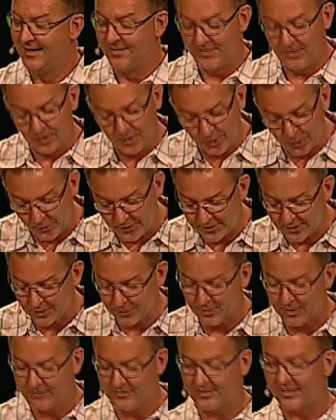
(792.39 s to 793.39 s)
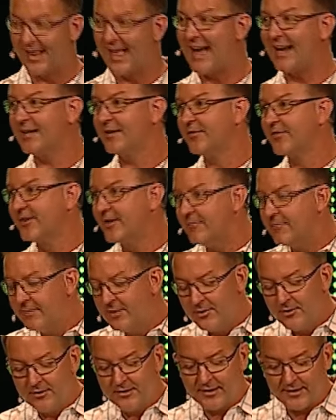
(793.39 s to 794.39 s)
They're critical of the lack of
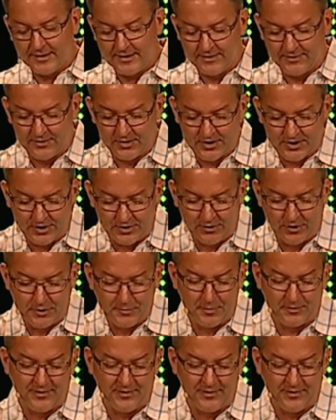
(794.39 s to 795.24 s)
community in the church,